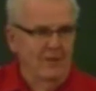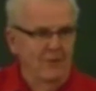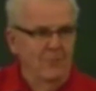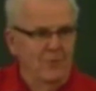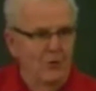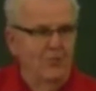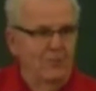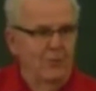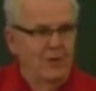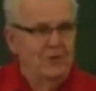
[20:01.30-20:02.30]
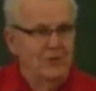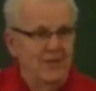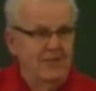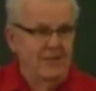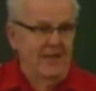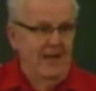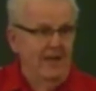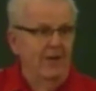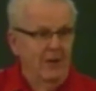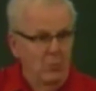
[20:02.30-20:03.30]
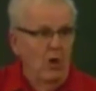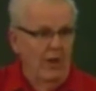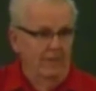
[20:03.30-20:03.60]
who voted for Richard Nixon that year, and he won.